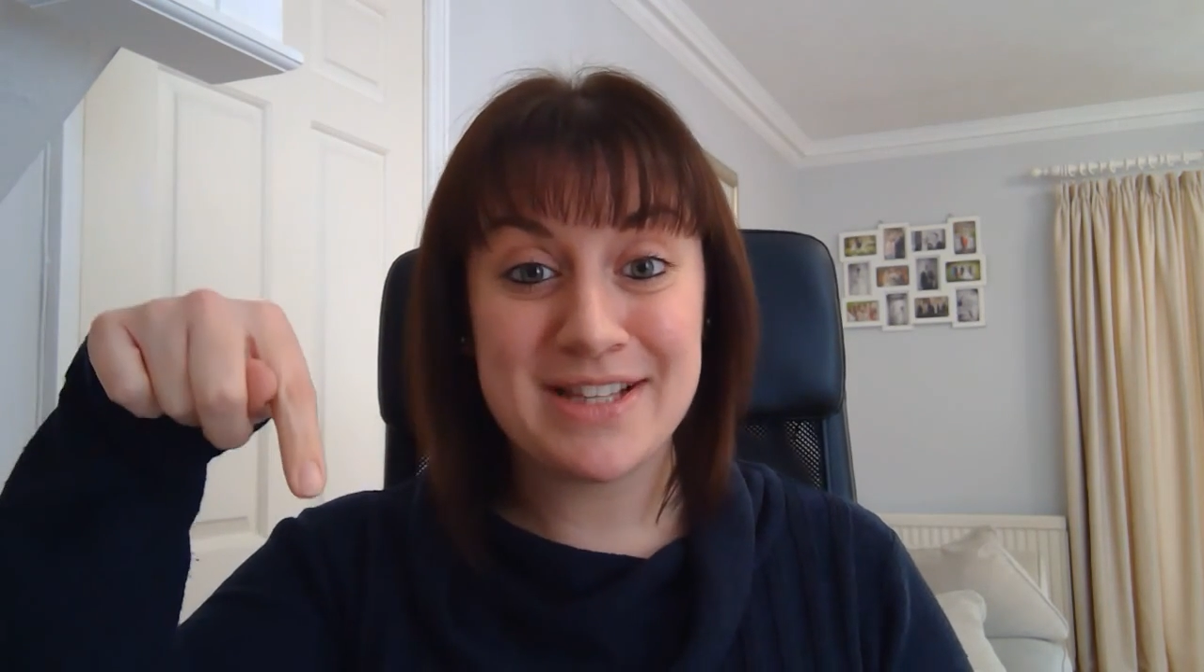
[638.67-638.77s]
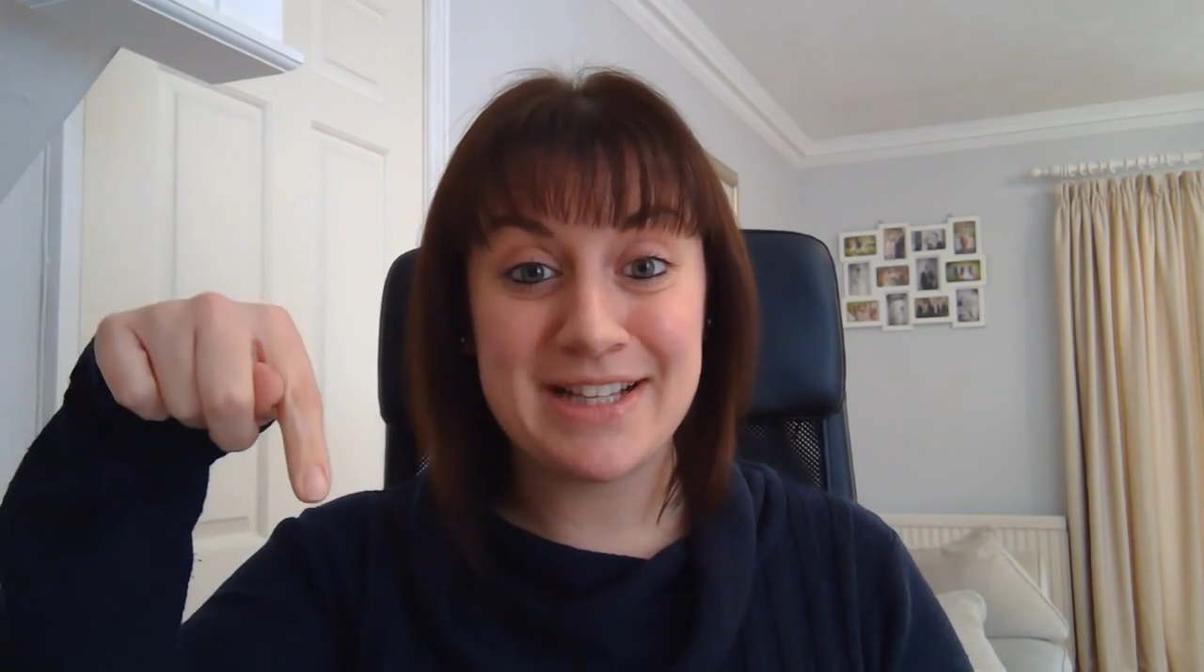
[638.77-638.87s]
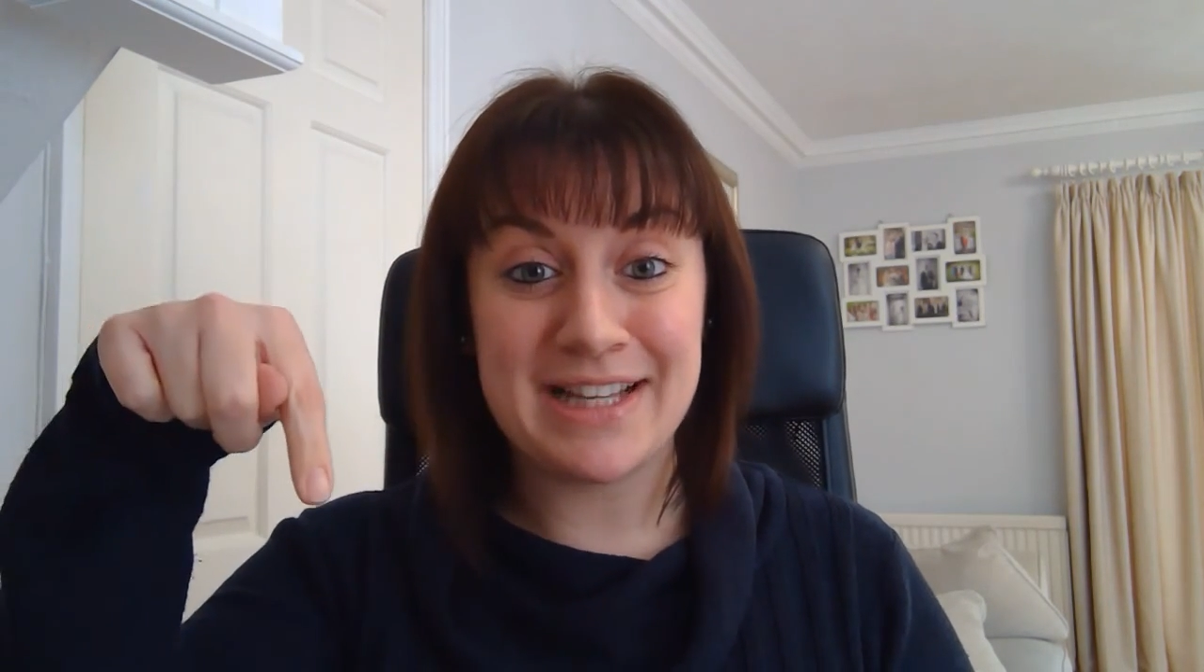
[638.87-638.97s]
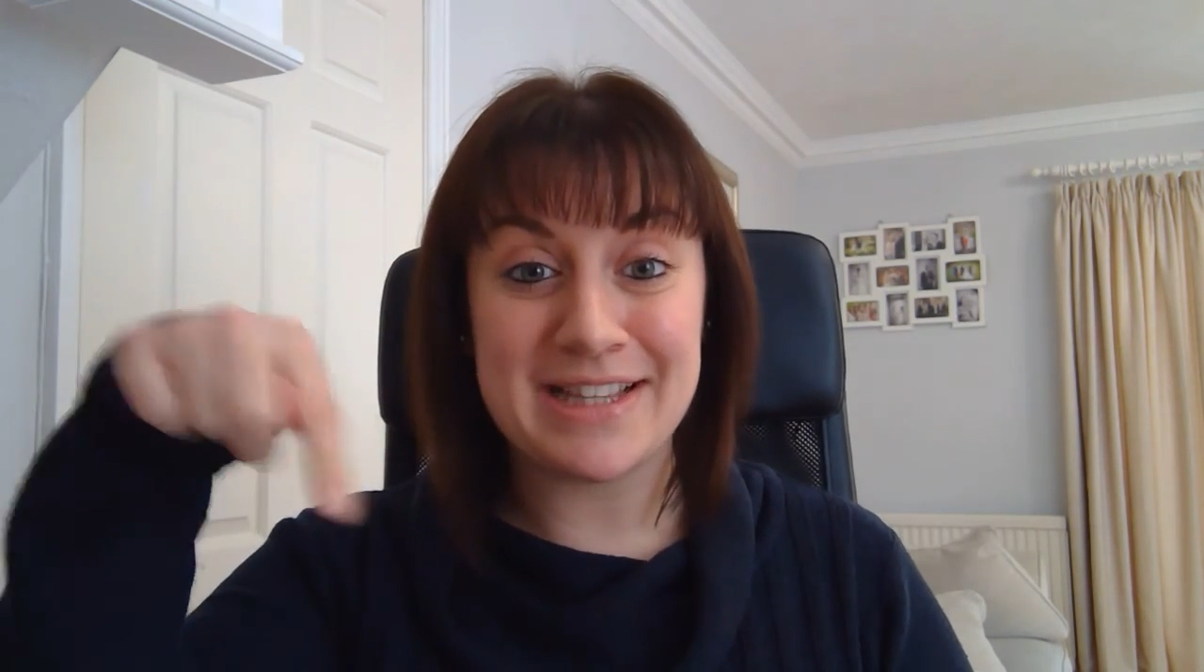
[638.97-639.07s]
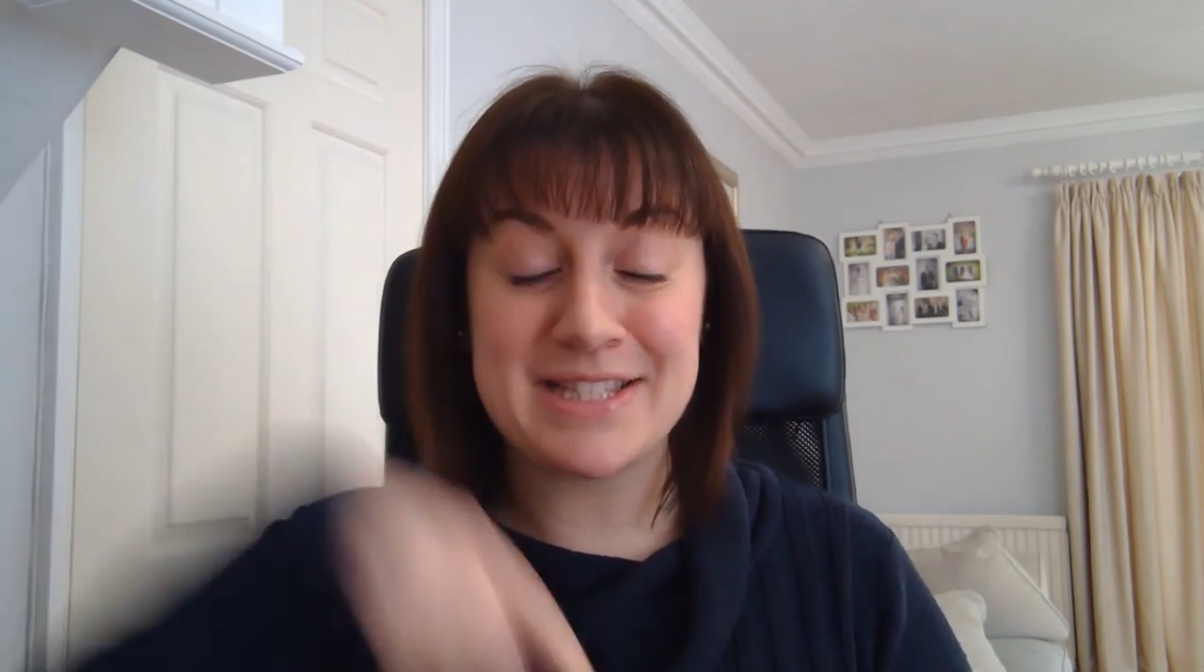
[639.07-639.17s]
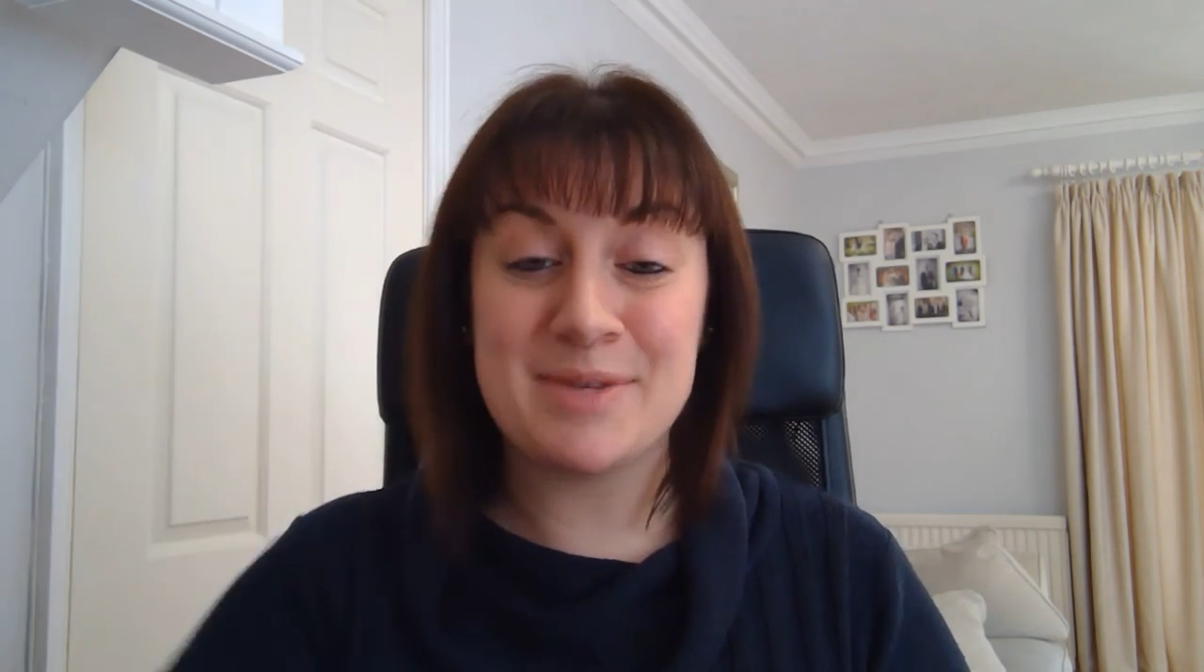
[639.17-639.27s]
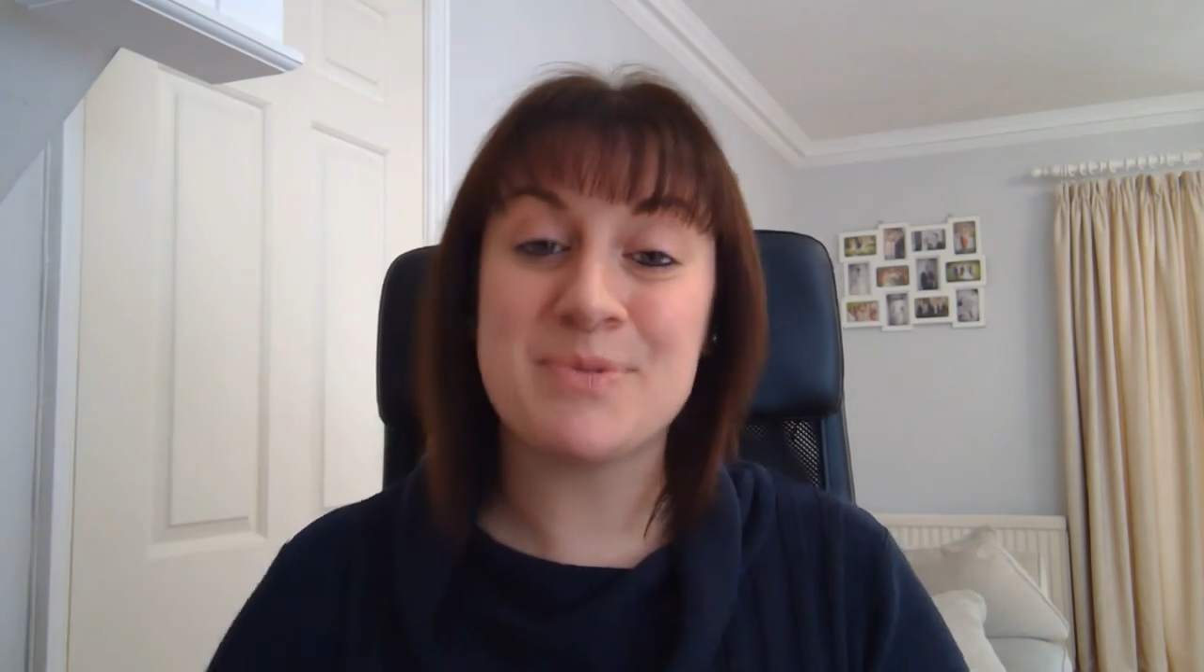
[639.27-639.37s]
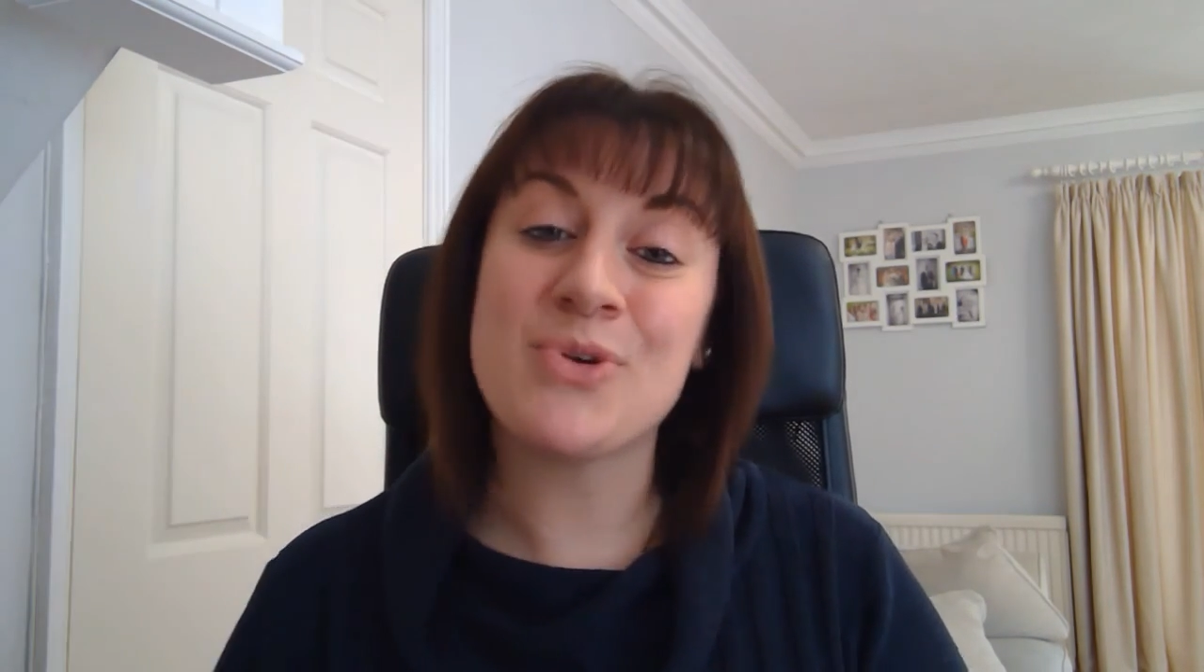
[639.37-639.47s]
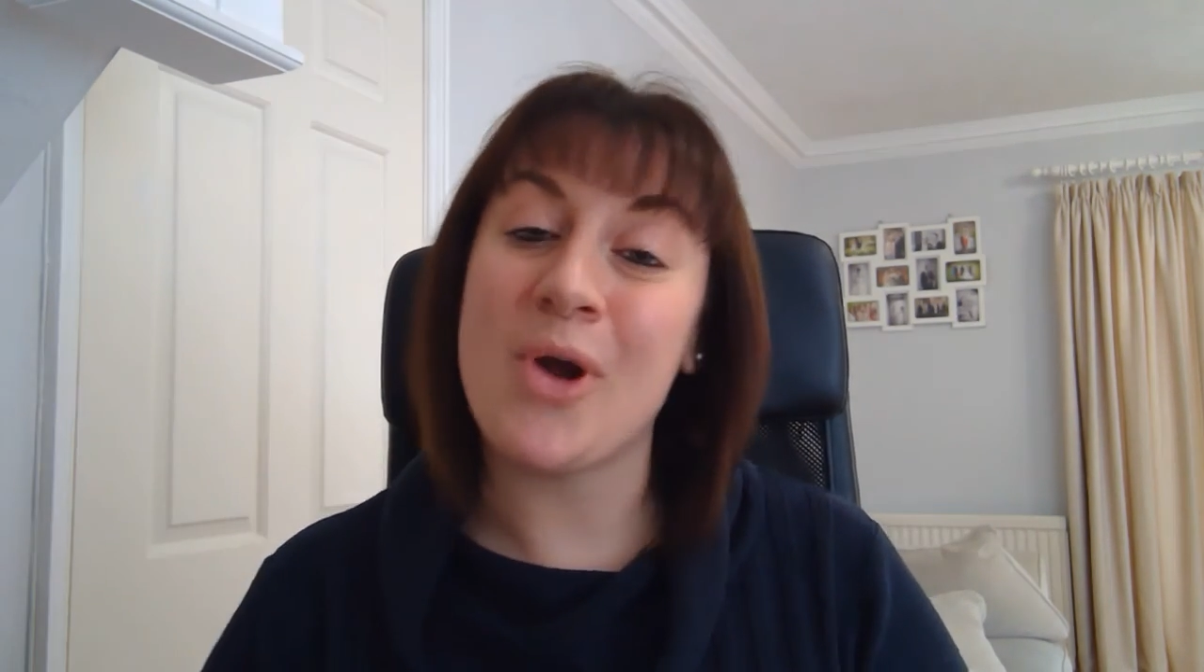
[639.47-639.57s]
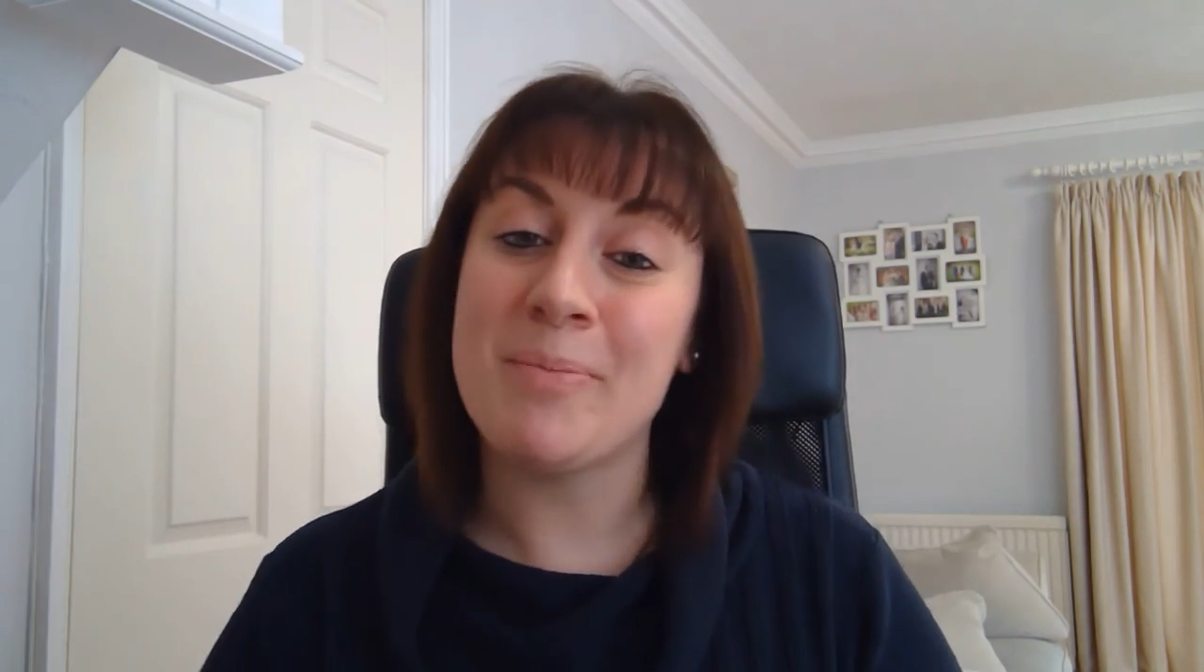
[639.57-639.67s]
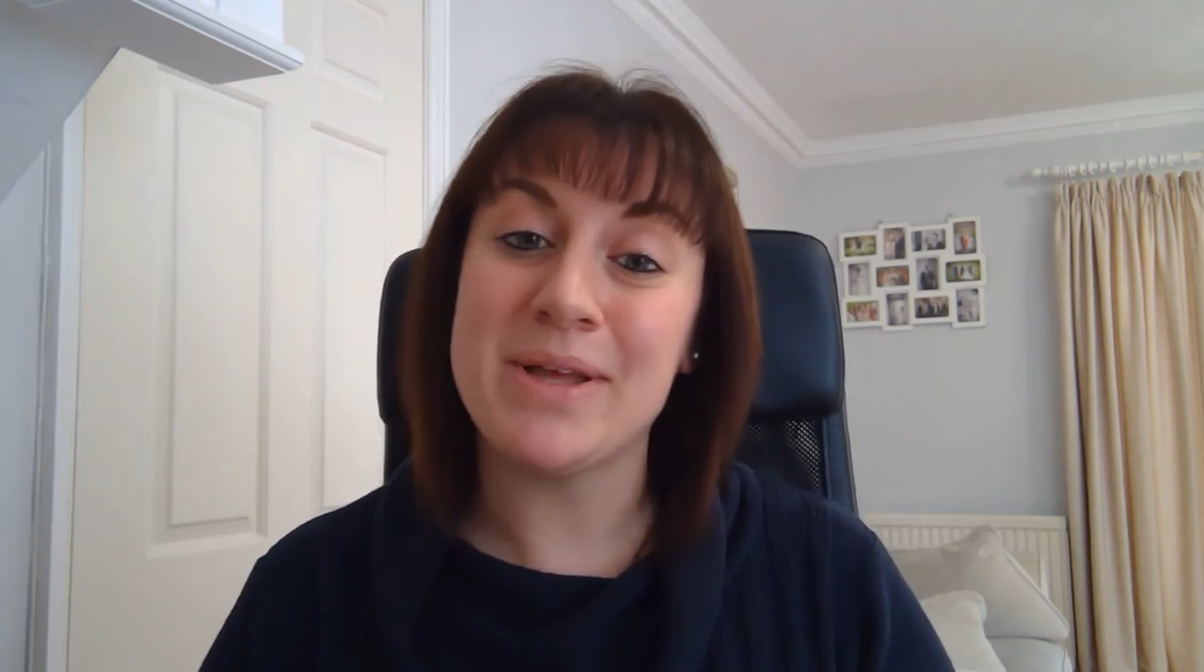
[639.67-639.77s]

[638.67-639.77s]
click the subscribe